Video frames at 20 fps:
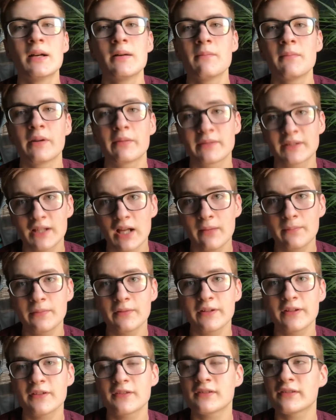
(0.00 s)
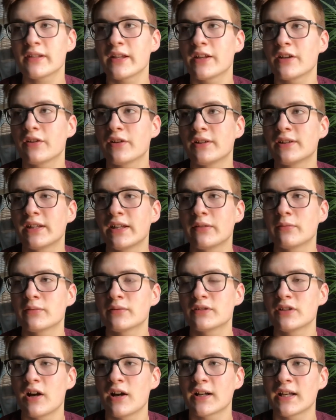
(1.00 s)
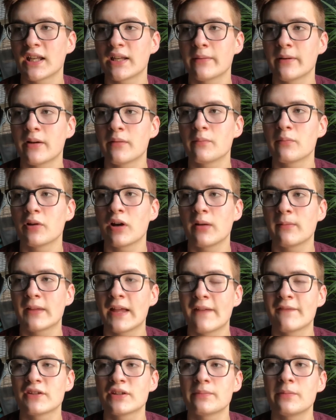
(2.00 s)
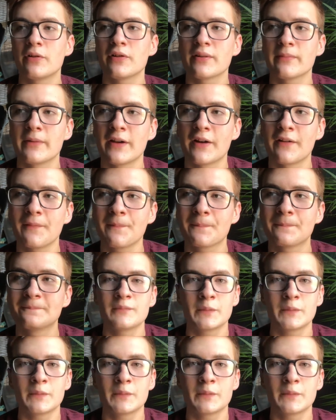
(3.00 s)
But it was a couple years later and they were talking about probably having to pull them out.